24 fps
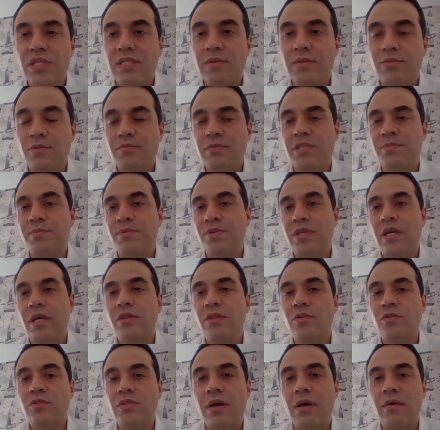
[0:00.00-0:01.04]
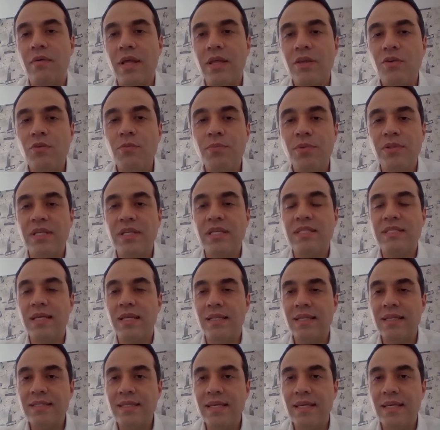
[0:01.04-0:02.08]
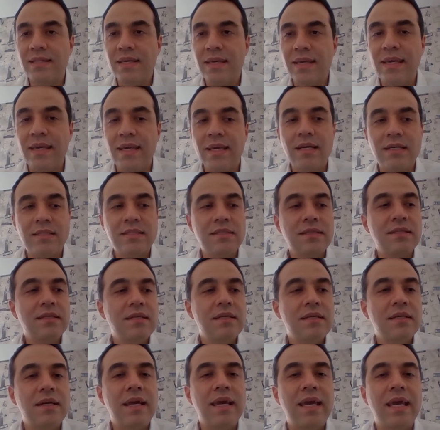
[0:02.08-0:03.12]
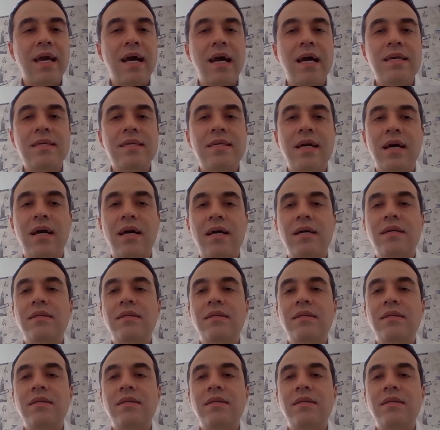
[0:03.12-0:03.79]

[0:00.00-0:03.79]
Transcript: the expectations that the community has